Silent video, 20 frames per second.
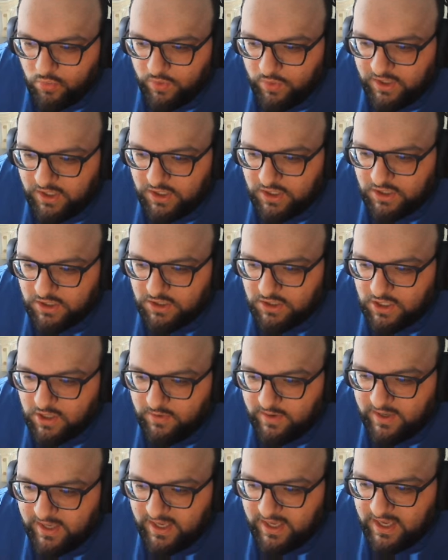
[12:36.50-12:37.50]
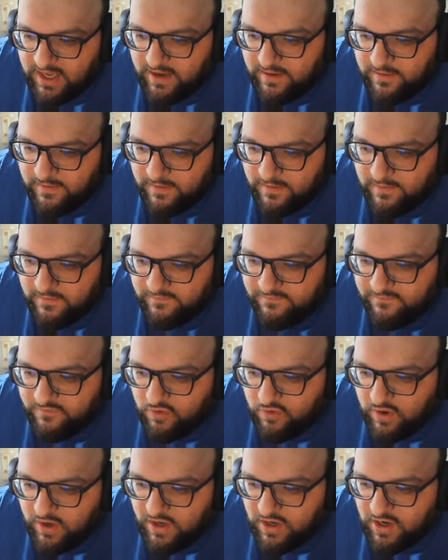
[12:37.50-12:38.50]
We could go here
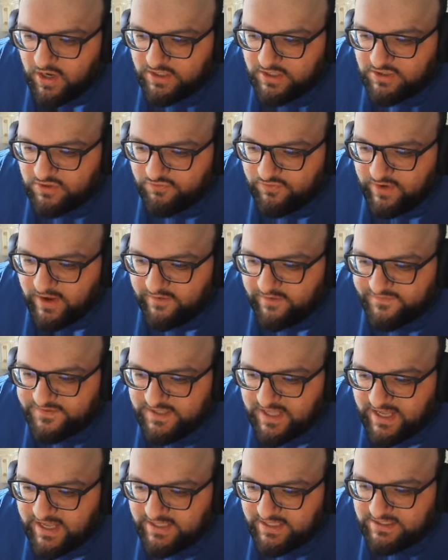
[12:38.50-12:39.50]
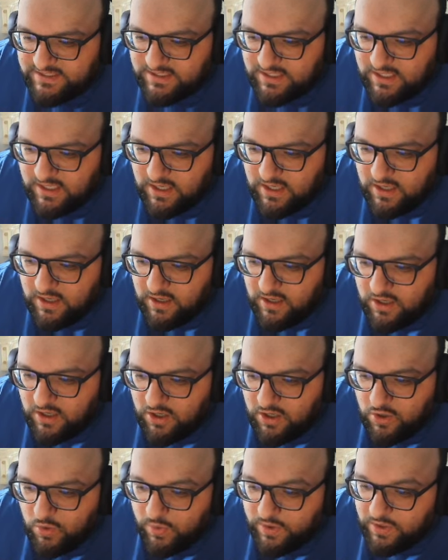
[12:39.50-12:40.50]
for a nice array of stats.
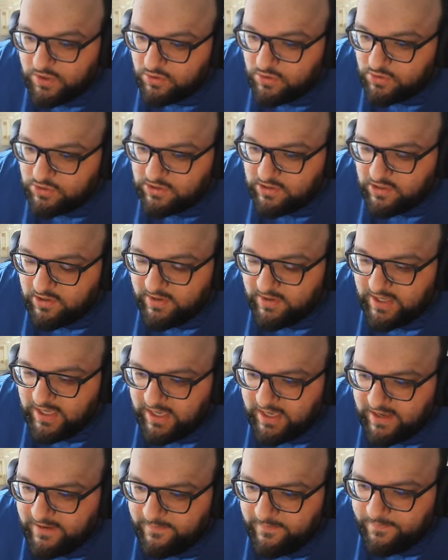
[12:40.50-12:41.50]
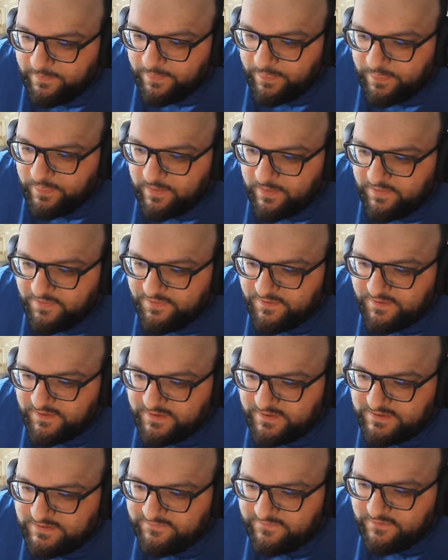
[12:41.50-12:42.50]
We could also go here
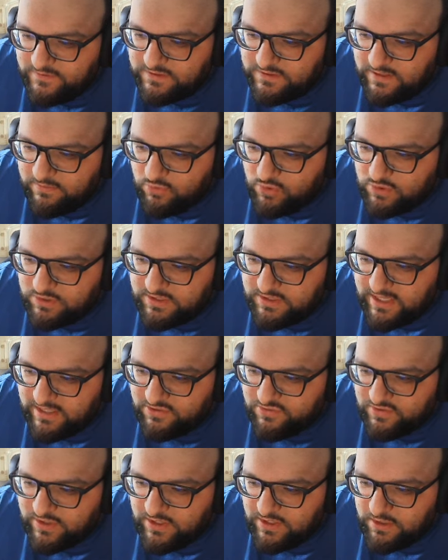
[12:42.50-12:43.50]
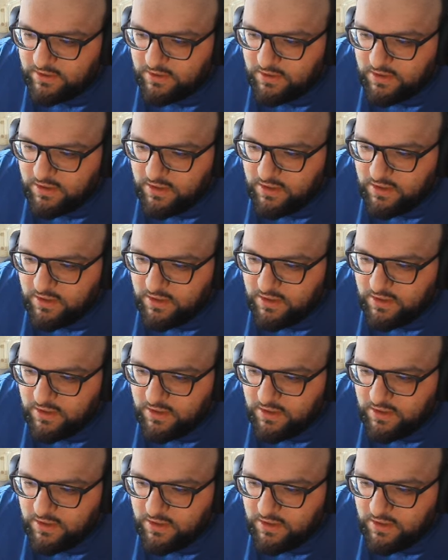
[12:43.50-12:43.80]
this feels like more stats, right?